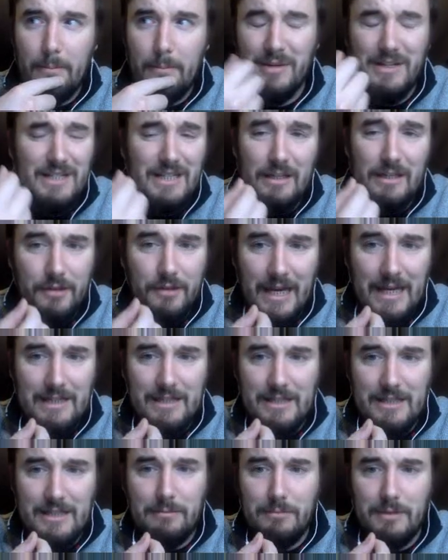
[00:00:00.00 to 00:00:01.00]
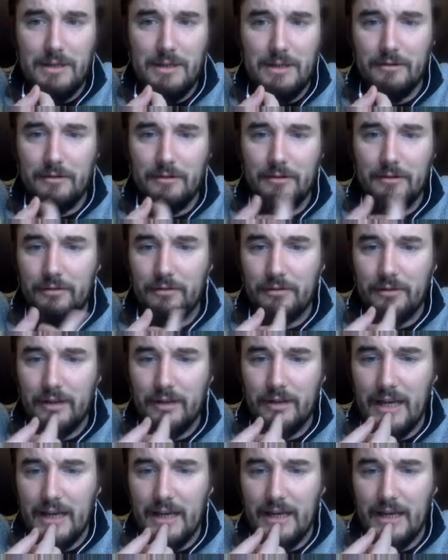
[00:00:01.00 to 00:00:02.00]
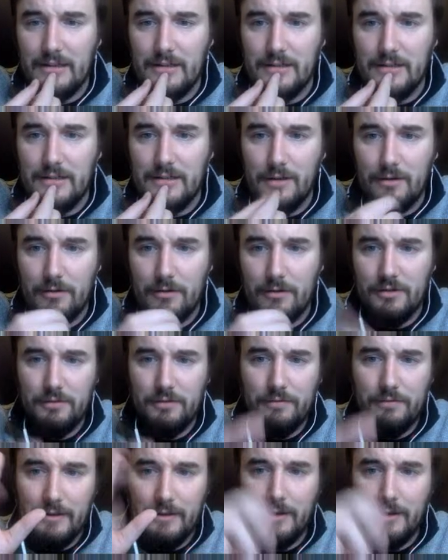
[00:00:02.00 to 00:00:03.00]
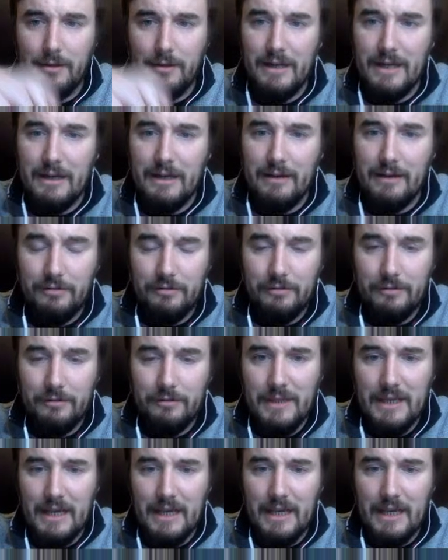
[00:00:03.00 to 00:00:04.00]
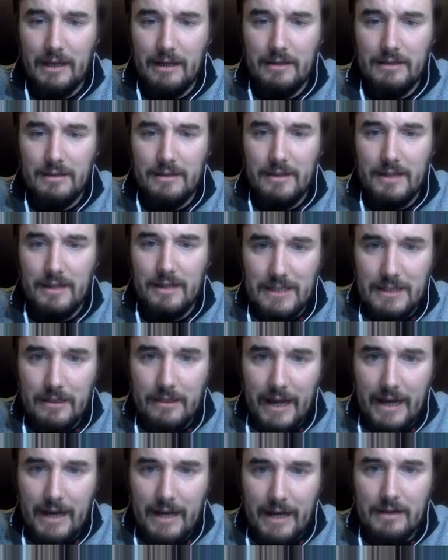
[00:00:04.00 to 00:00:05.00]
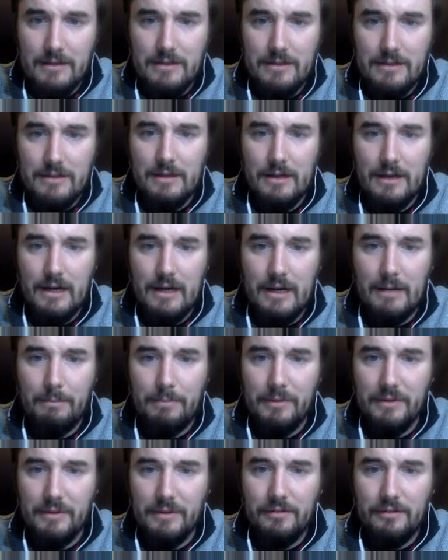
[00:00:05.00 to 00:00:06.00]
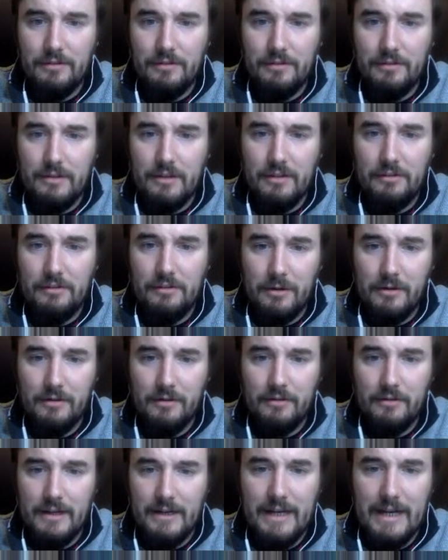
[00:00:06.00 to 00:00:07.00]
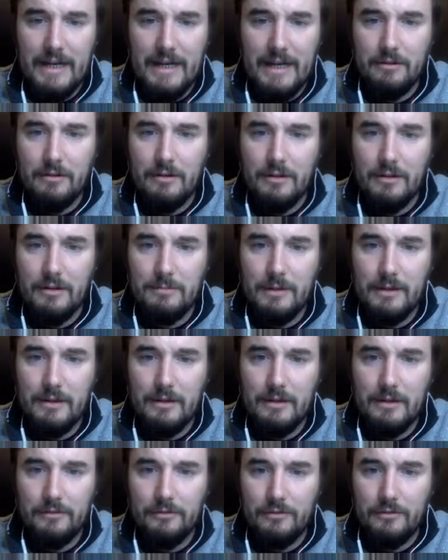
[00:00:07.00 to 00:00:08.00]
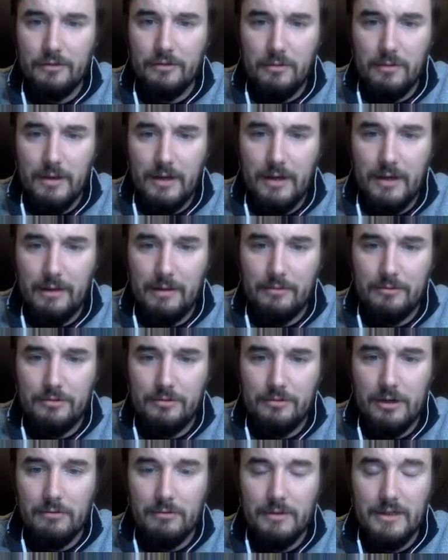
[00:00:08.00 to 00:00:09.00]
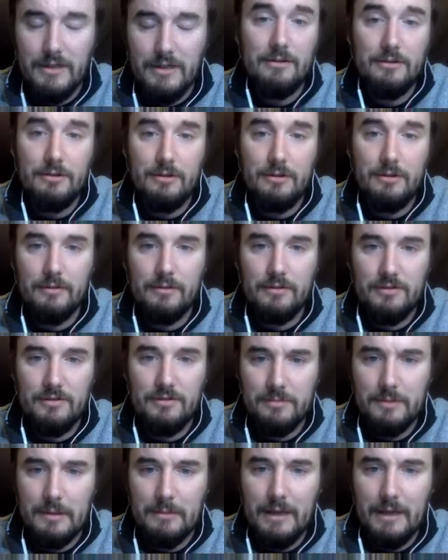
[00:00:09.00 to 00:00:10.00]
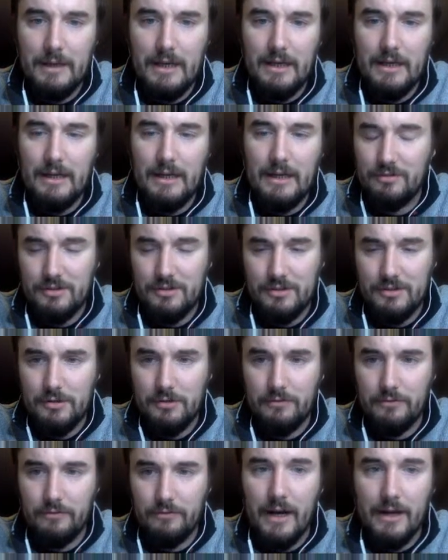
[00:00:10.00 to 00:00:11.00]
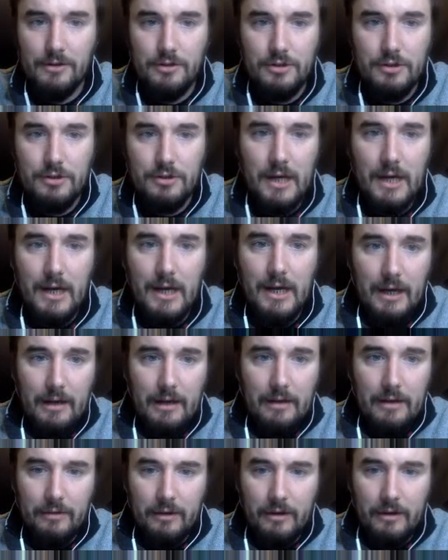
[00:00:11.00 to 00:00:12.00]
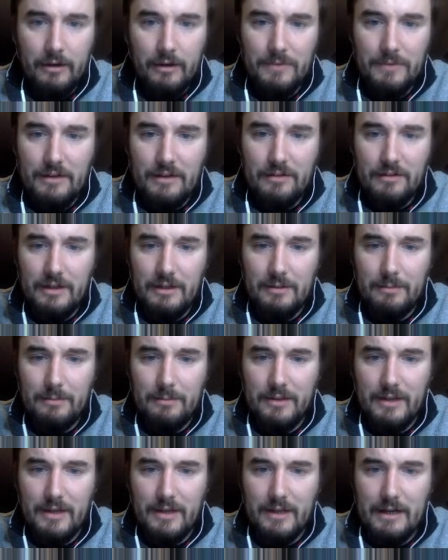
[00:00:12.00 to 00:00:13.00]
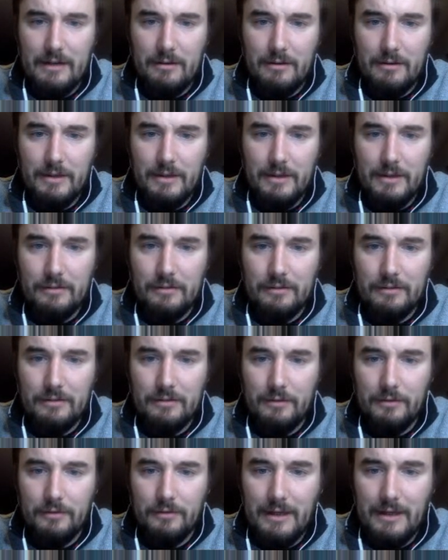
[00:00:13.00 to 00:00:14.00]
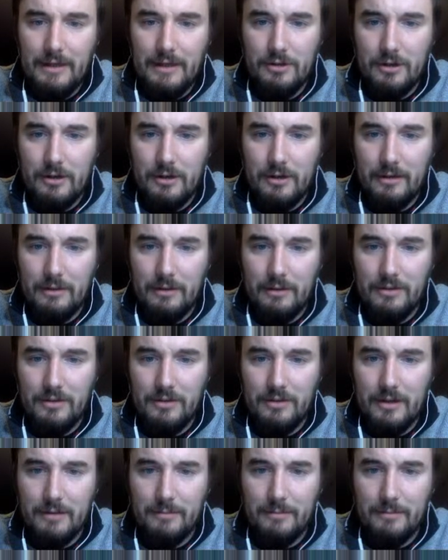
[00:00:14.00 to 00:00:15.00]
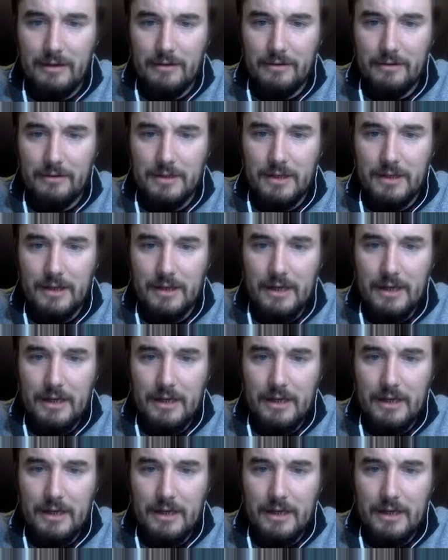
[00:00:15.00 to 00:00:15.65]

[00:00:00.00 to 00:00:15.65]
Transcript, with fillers: beneath 18 meters, and, you know, just fill in the blanks. And they did that, but this part is not accurate because there's no way a bramble shark would enter the Chesapeake Bay. It's just too fresh. So I just need to point that out, because if there's any shark that we talk about